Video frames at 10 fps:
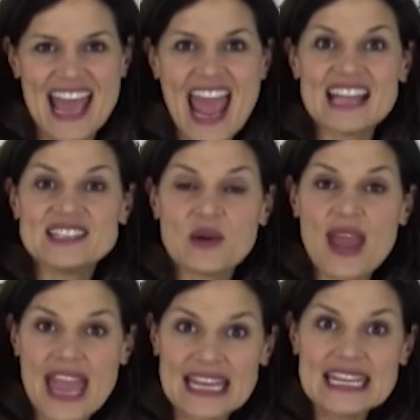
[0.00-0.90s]
And so
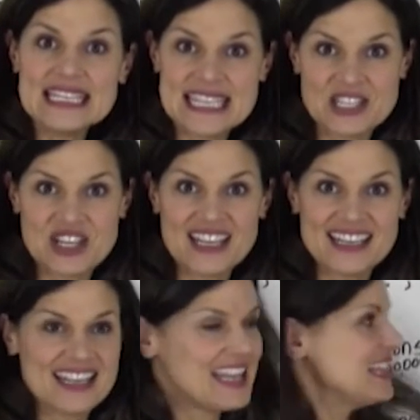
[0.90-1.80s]
any digit
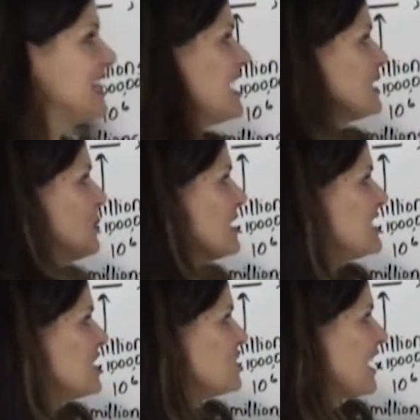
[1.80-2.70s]
in this
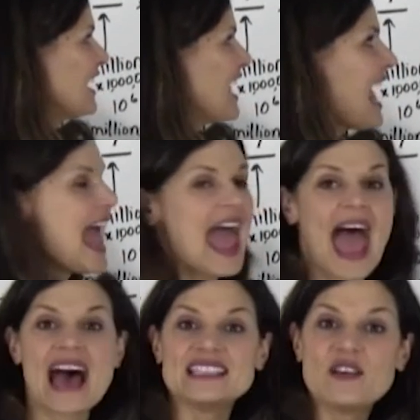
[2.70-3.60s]
position
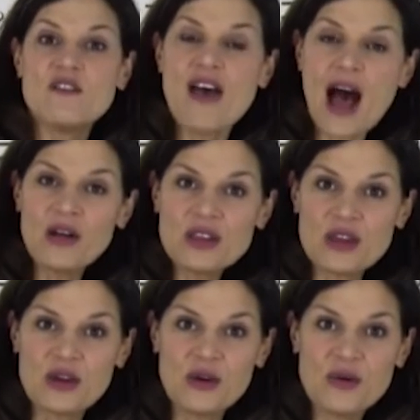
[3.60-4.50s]
has a
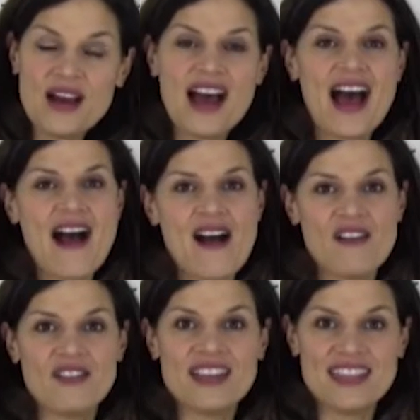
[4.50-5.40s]
value
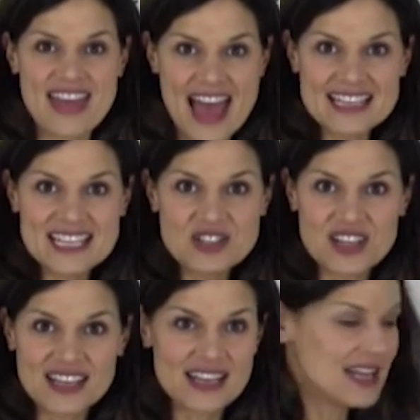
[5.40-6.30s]
of that
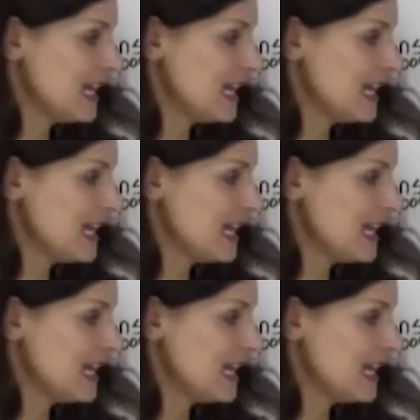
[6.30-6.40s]
digit